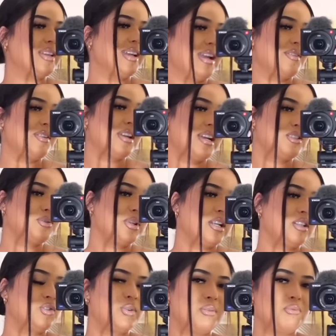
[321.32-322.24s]
yeah, if you guys want
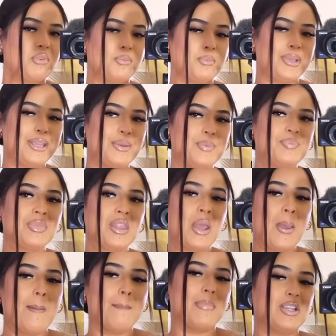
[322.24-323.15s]
to twin with me,
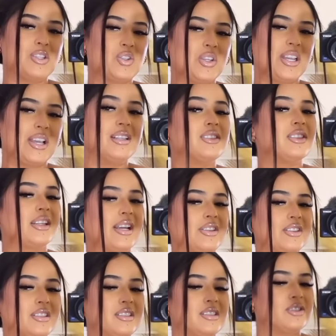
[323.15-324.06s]
make sure you guys check
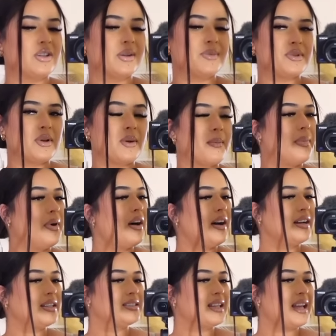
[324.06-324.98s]
out the description
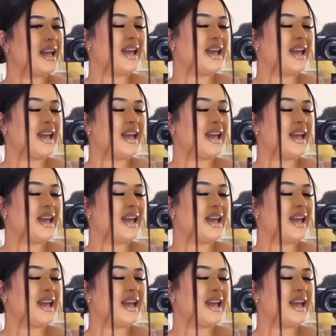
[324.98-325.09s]
box.